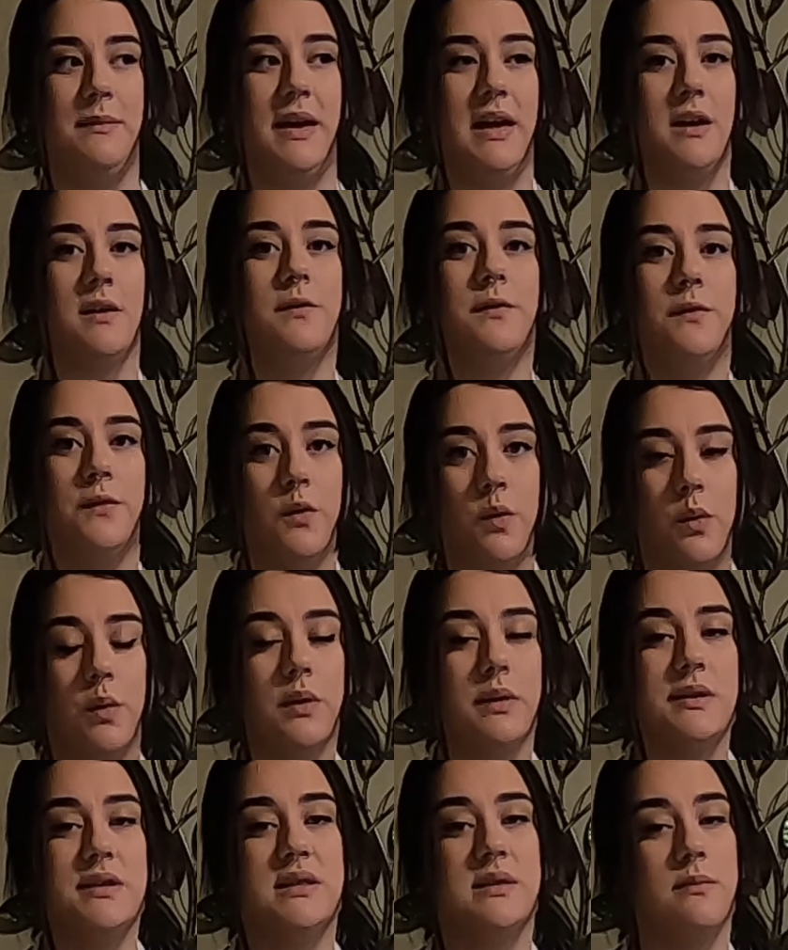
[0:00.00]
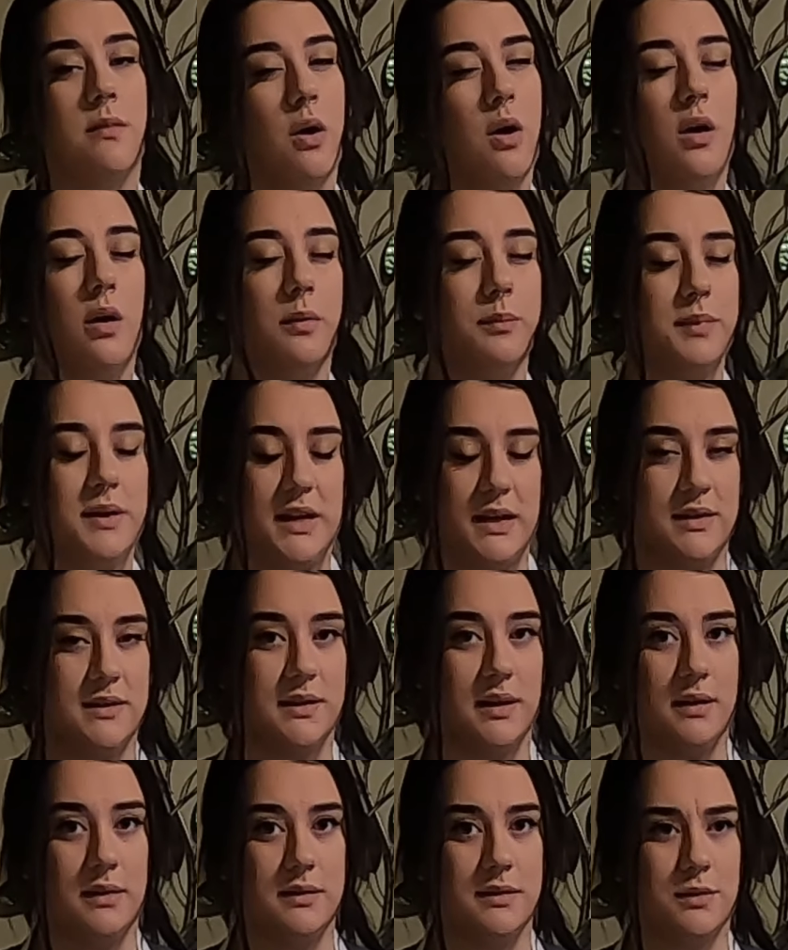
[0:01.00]
make 4 small
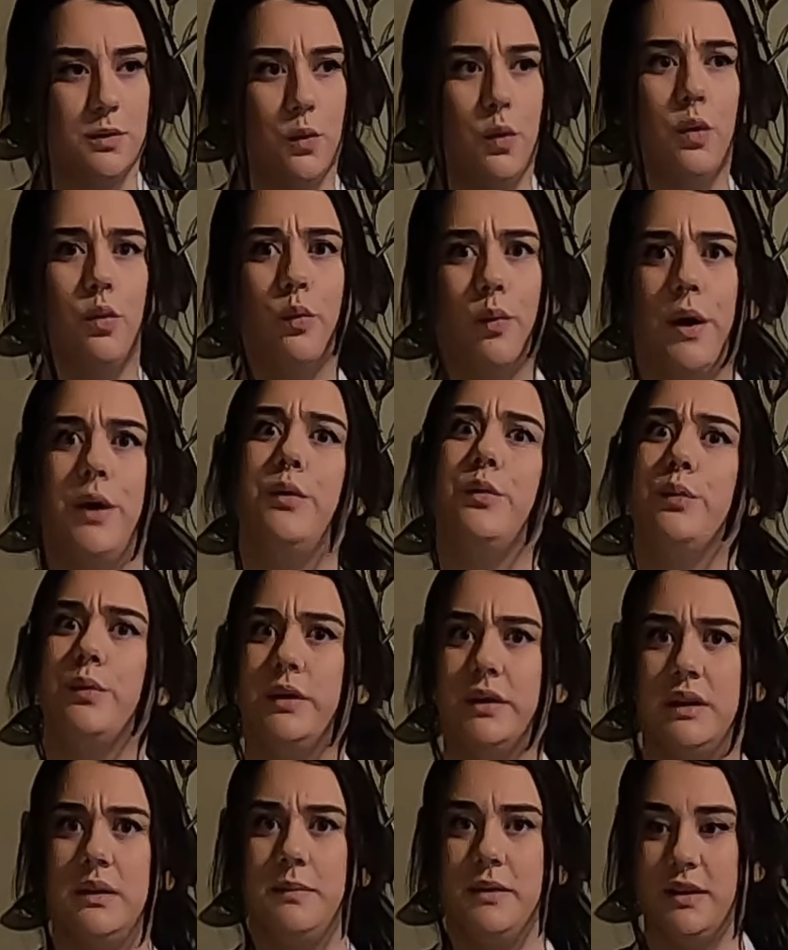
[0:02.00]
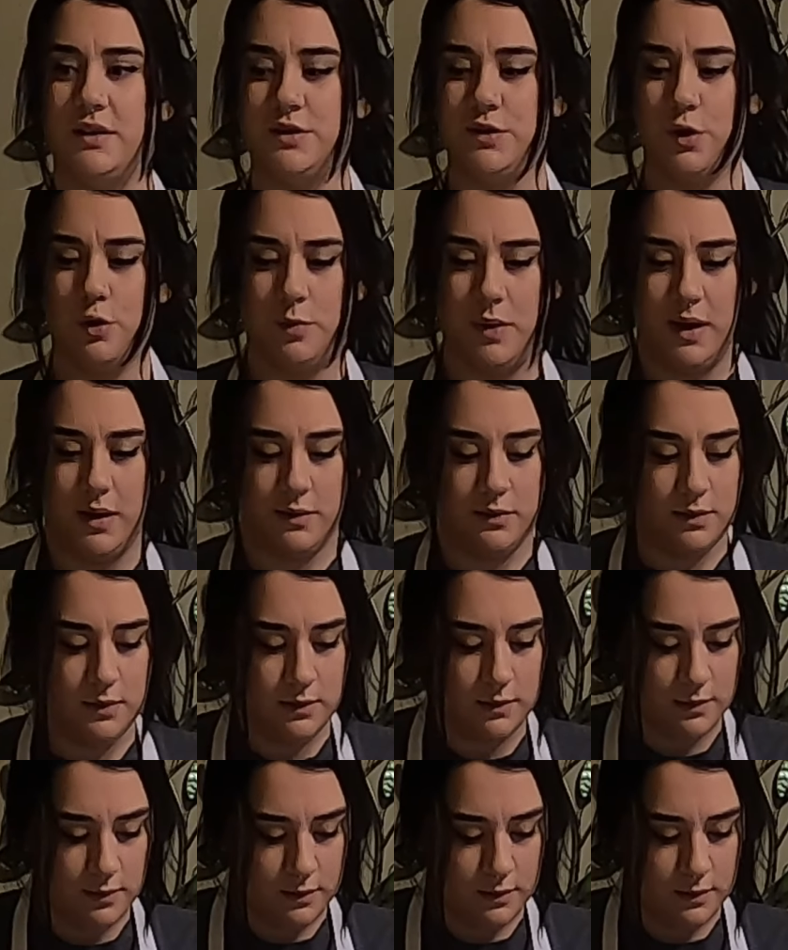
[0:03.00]
pizzas or 1 really big snowman.